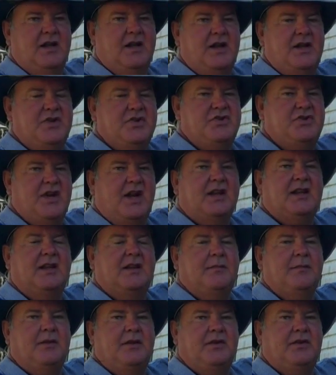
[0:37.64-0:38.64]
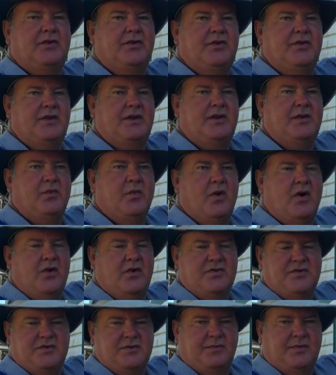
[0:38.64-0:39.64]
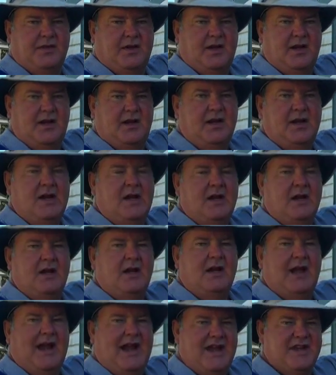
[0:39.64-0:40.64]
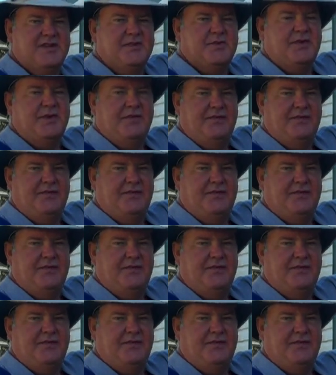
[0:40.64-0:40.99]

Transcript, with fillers: uh, inject them into the water supply as we